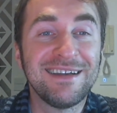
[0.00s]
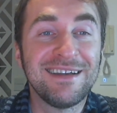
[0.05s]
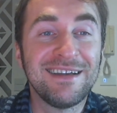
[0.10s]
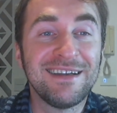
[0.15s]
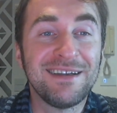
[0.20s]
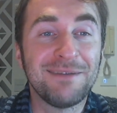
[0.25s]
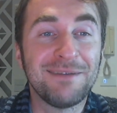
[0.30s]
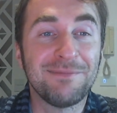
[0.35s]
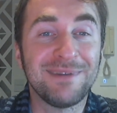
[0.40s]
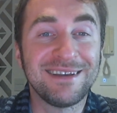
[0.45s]

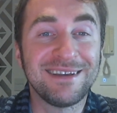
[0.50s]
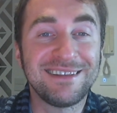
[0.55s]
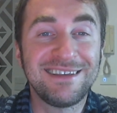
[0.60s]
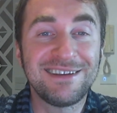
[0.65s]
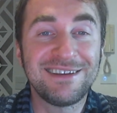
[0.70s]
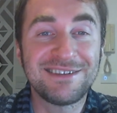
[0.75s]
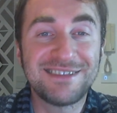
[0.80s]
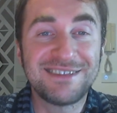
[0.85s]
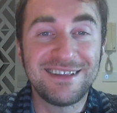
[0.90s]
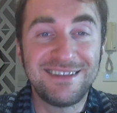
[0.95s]
But here's
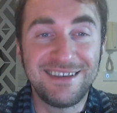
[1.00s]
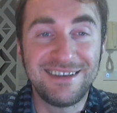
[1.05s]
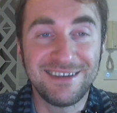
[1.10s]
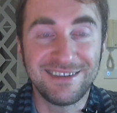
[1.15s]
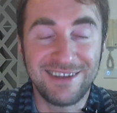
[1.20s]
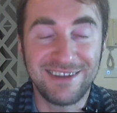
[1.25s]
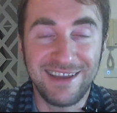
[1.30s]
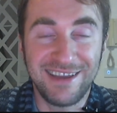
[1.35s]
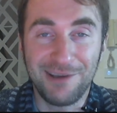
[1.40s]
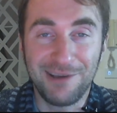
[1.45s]
the deal
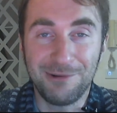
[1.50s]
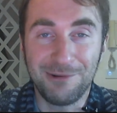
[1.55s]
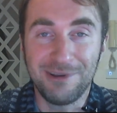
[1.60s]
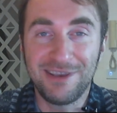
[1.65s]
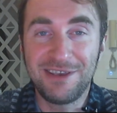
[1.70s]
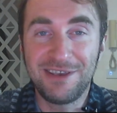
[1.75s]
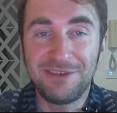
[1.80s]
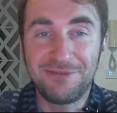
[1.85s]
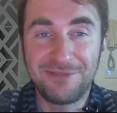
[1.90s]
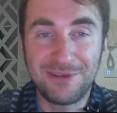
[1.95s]
now.
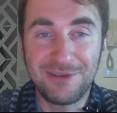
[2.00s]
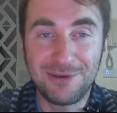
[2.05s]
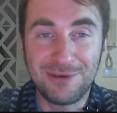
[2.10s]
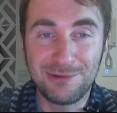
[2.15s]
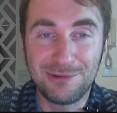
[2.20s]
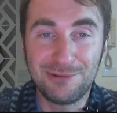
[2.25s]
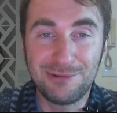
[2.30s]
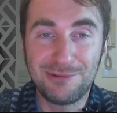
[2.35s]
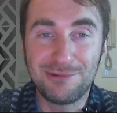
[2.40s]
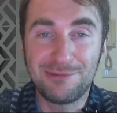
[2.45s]
If
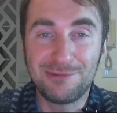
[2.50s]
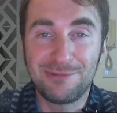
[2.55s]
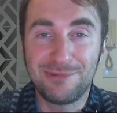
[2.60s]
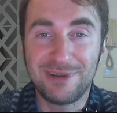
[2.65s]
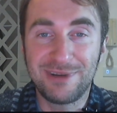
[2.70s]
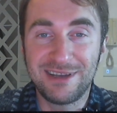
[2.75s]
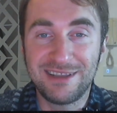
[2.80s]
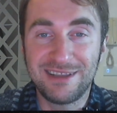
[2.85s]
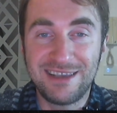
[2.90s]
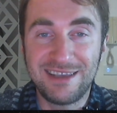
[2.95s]
you
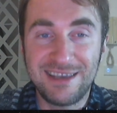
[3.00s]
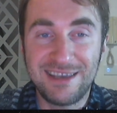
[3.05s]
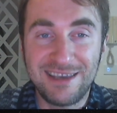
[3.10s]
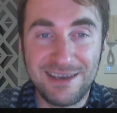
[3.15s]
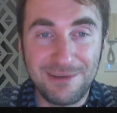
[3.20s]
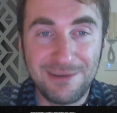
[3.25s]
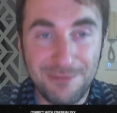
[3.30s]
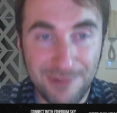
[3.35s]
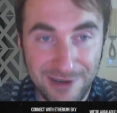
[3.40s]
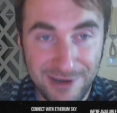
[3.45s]
really
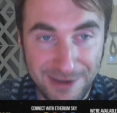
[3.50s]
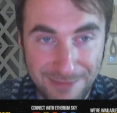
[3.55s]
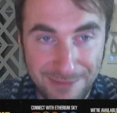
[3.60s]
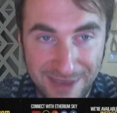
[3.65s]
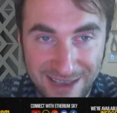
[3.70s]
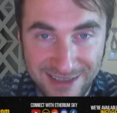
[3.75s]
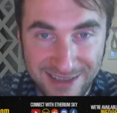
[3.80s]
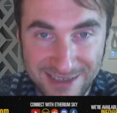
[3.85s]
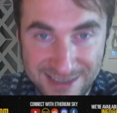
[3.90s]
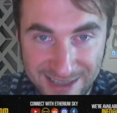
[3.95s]
want to make
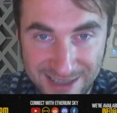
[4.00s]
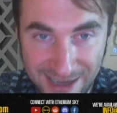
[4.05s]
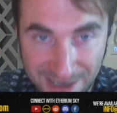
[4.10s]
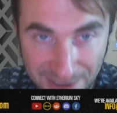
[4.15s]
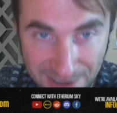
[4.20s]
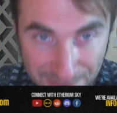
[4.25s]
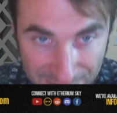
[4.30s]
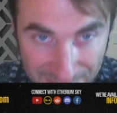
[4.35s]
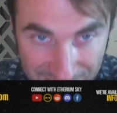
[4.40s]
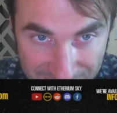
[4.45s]
this
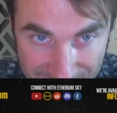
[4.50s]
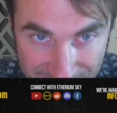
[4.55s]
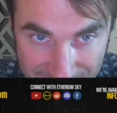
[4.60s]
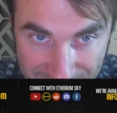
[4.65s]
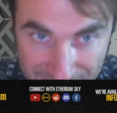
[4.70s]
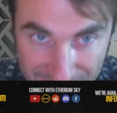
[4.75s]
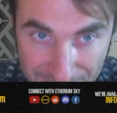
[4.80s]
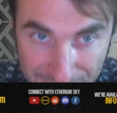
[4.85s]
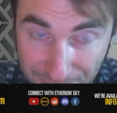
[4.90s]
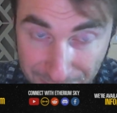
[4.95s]
document
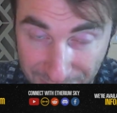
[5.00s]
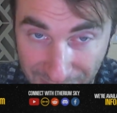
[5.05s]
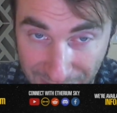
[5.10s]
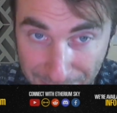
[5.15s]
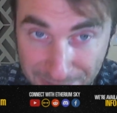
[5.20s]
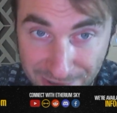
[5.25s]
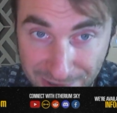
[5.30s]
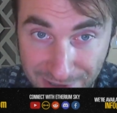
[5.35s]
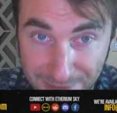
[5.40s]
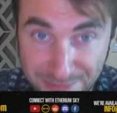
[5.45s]
proper
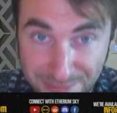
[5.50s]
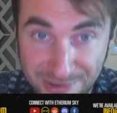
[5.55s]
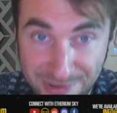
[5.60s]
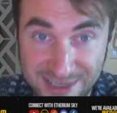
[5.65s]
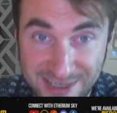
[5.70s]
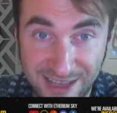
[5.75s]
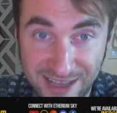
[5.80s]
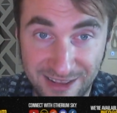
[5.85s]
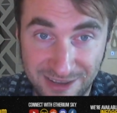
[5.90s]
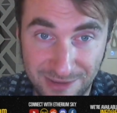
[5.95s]
and
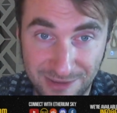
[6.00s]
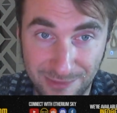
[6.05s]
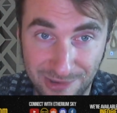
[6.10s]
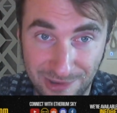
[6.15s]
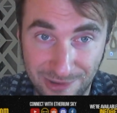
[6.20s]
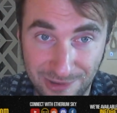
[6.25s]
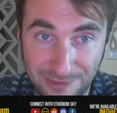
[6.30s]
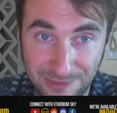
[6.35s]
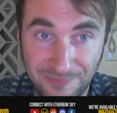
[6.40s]
presentable,